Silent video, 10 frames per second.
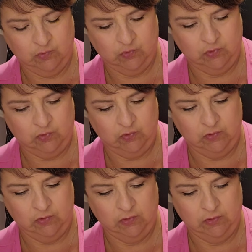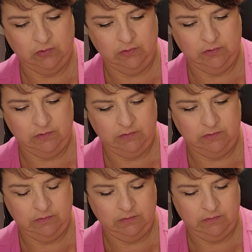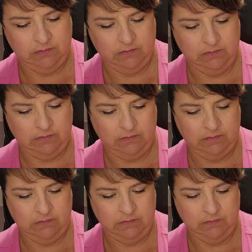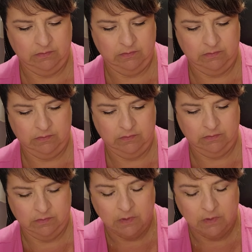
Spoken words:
[no speech]